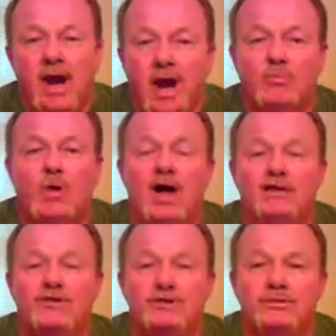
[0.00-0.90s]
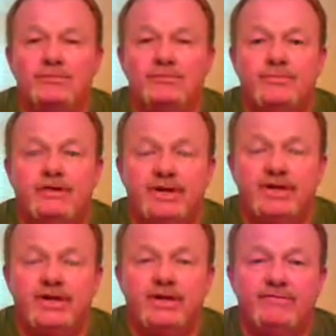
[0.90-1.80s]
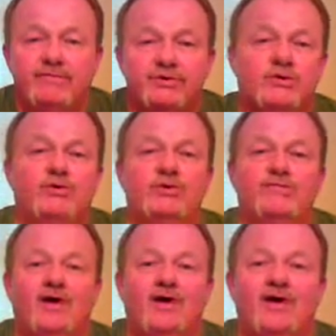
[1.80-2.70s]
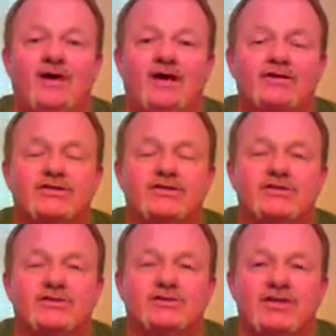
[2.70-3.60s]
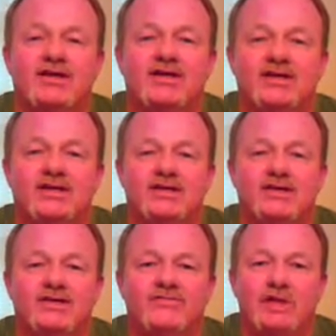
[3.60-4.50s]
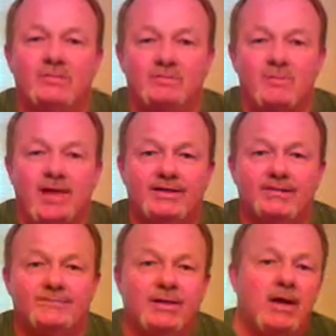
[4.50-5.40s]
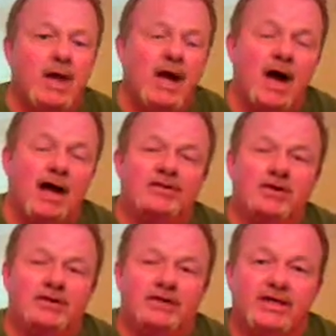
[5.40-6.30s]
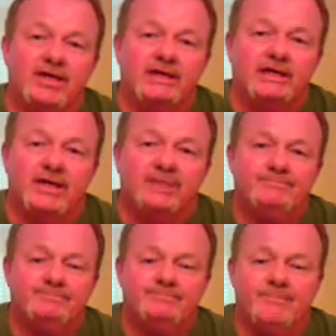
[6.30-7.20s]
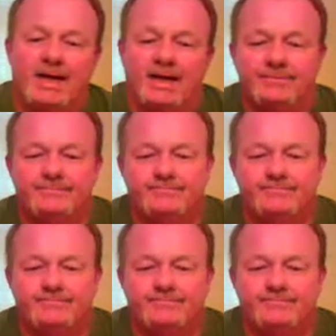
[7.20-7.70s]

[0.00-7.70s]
I'm Roger, the Dean of the School of Hard Knocks. You take care of yourself. Keep smiling. I'll talk to you next time. Bye.